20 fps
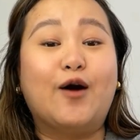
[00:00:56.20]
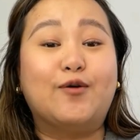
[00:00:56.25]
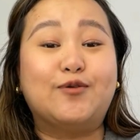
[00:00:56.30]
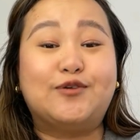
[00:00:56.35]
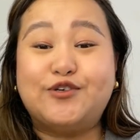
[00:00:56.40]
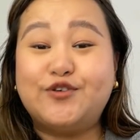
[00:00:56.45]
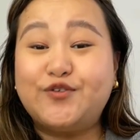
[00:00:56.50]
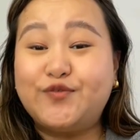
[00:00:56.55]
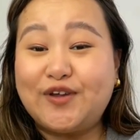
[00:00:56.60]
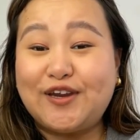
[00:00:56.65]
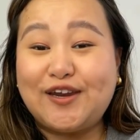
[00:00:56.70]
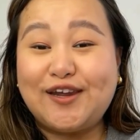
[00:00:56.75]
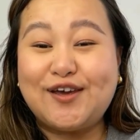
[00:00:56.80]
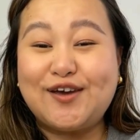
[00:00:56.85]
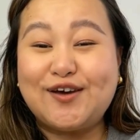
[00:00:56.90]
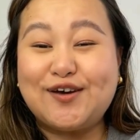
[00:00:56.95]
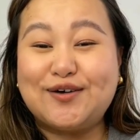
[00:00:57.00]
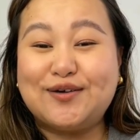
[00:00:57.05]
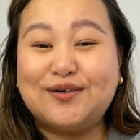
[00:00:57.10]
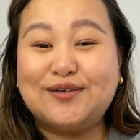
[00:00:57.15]
how-to
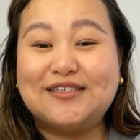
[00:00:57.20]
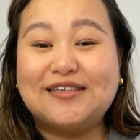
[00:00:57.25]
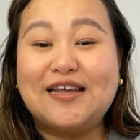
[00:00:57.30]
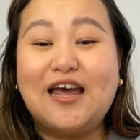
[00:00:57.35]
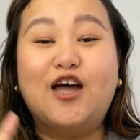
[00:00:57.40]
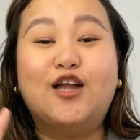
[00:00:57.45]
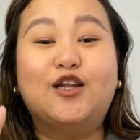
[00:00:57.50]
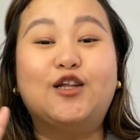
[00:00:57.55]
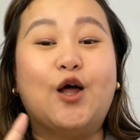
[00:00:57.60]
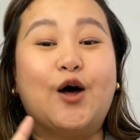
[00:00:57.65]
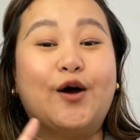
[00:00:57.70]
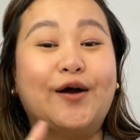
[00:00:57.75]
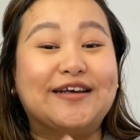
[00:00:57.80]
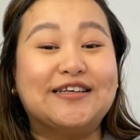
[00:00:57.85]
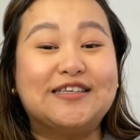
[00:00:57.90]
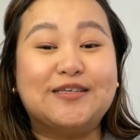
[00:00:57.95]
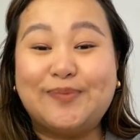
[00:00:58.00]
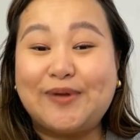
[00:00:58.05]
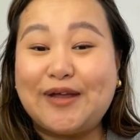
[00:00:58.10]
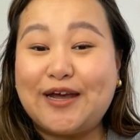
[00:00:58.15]
videos,
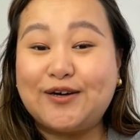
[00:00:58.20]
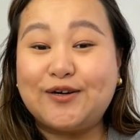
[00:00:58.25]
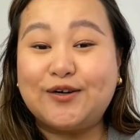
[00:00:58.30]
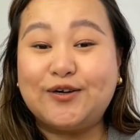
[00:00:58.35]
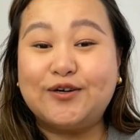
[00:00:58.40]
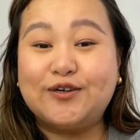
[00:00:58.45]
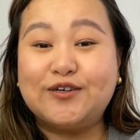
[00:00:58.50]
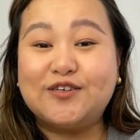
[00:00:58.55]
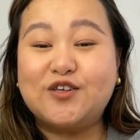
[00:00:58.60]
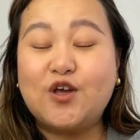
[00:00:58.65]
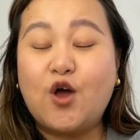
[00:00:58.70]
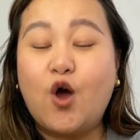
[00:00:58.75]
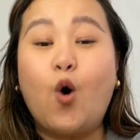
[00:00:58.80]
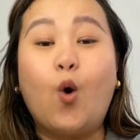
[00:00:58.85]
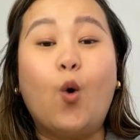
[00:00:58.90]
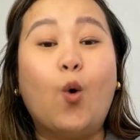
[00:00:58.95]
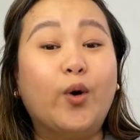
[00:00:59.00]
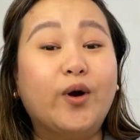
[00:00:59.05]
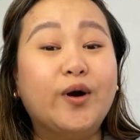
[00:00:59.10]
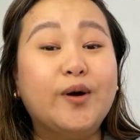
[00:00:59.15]
long explainers,
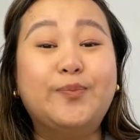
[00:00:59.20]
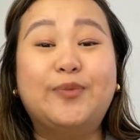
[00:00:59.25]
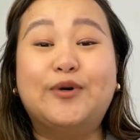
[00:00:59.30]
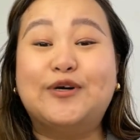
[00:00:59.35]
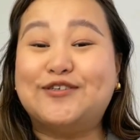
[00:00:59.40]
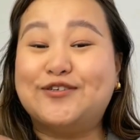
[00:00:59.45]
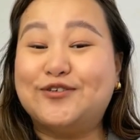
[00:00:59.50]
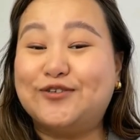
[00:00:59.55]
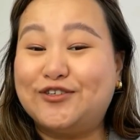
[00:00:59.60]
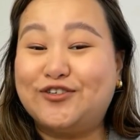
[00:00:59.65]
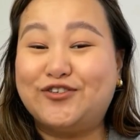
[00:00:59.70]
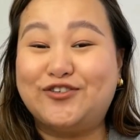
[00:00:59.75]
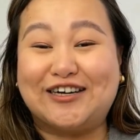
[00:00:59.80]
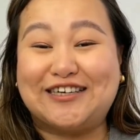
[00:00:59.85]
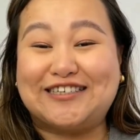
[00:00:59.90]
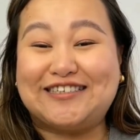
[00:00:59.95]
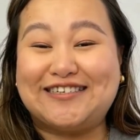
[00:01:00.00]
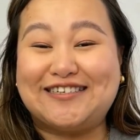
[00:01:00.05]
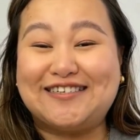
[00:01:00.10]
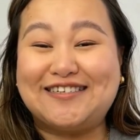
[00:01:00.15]
or personal
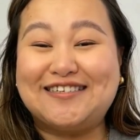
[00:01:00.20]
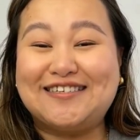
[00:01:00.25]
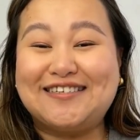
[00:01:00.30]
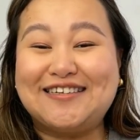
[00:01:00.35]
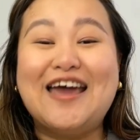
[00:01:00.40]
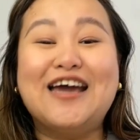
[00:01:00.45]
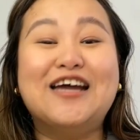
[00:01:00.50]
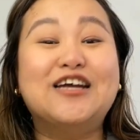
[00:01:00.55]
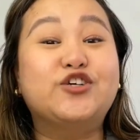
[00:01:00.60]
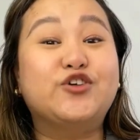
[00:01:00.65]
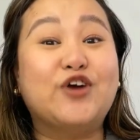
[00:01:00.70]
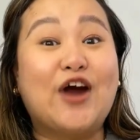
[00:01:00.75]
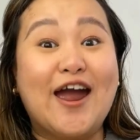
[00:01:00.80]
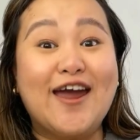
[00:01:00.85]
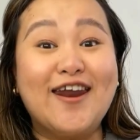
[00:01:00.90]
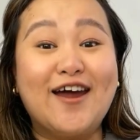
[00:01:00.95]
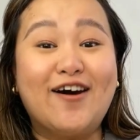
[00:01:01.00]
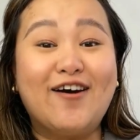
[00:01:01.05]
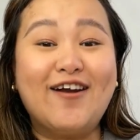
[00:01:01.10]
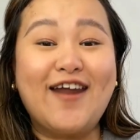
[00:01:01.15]
introductions.
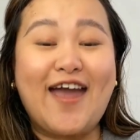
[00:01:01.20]
Try it